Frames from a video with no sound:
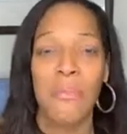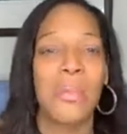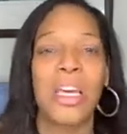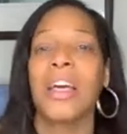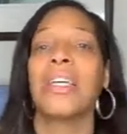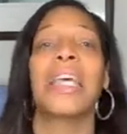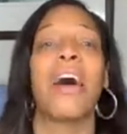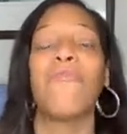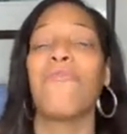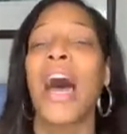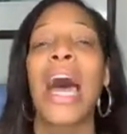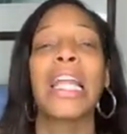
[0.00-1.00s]
because I
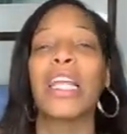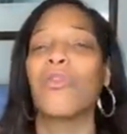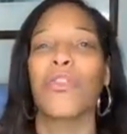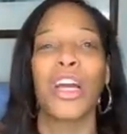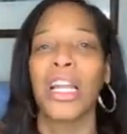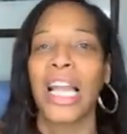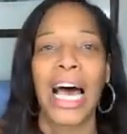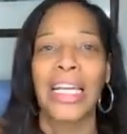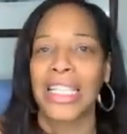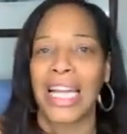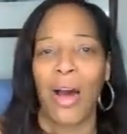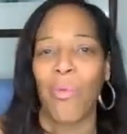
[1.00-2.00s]
finally
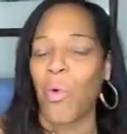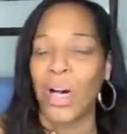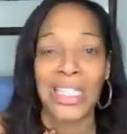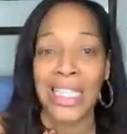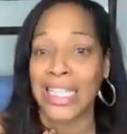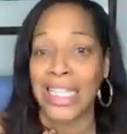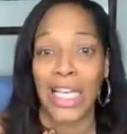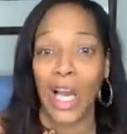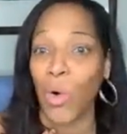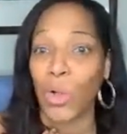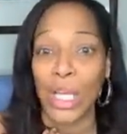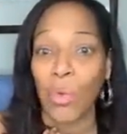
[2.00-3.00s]
realized that I wasn't the
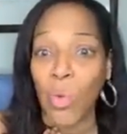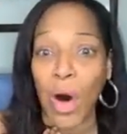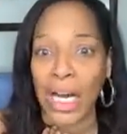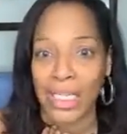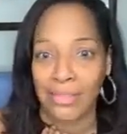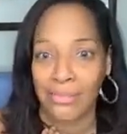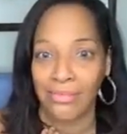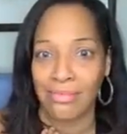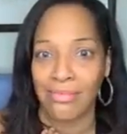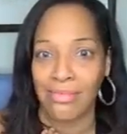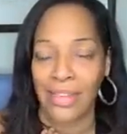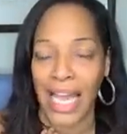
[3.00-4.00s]
only one.
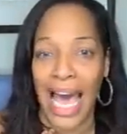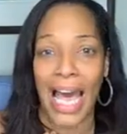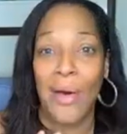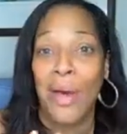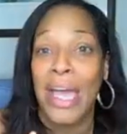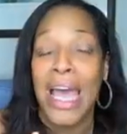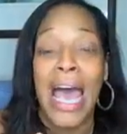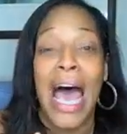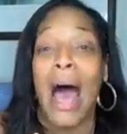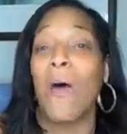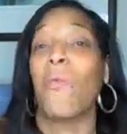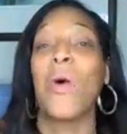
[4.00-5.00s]

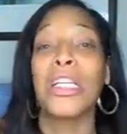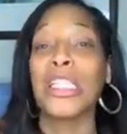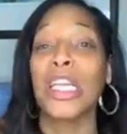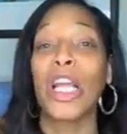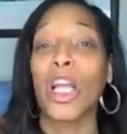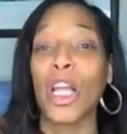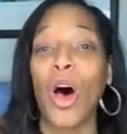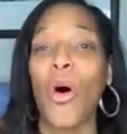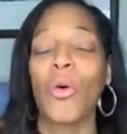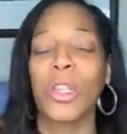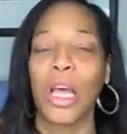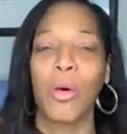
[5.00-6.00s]
I wasn't
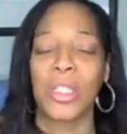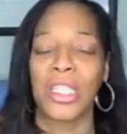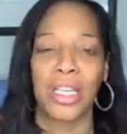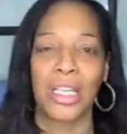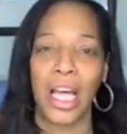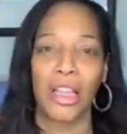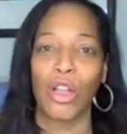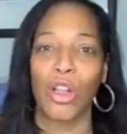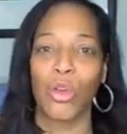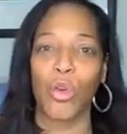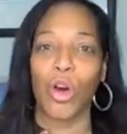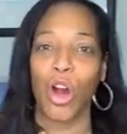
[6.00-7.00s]
alone. There was another
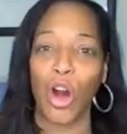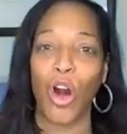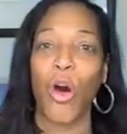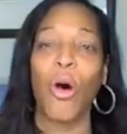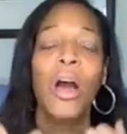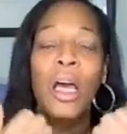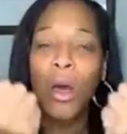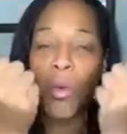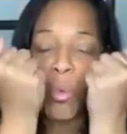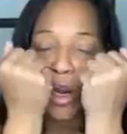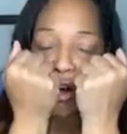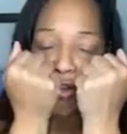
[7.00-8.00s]
little girl
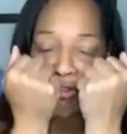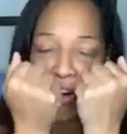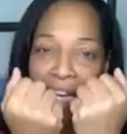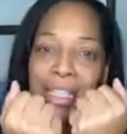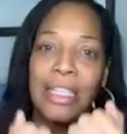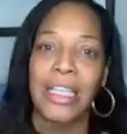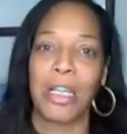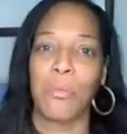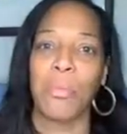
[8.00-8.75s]
with her face in the